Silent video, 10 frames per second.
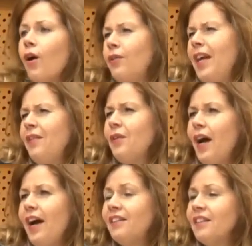On the other
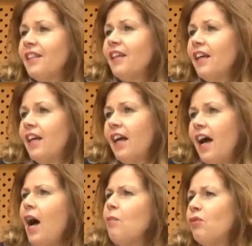hand,
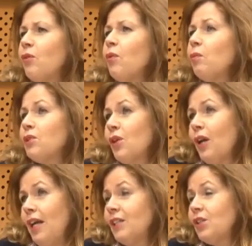I'm from
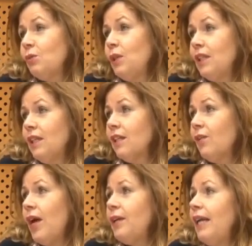Uppsala in Sweden,
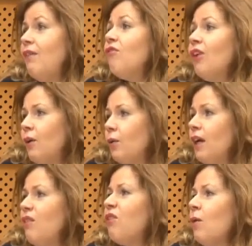and if I
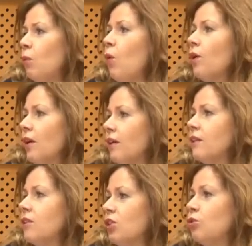if I'm walking
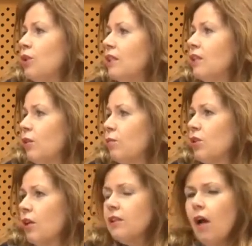in the street in
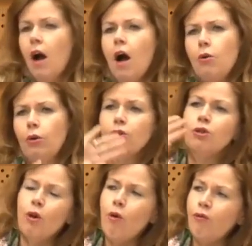Uppsala, say, ah, you're
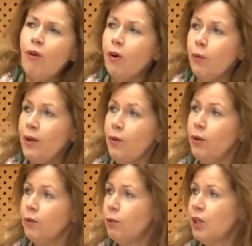so far away,
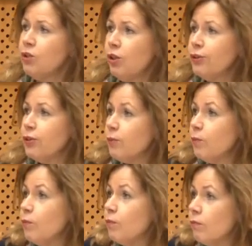you're in Brussels.
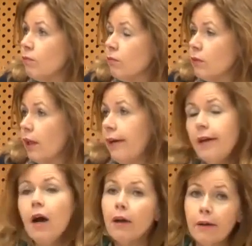
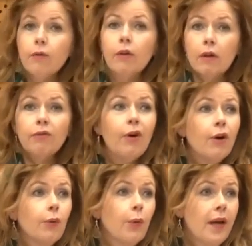Yeah,
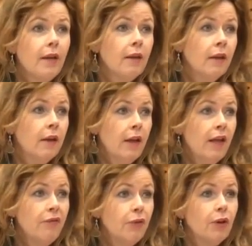far away
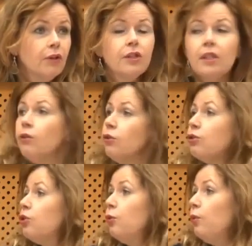if you consider
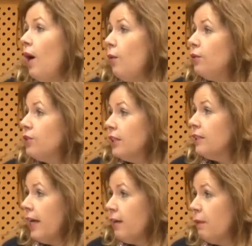two hours
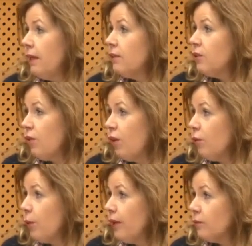and ten minutes far
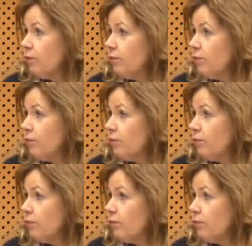away.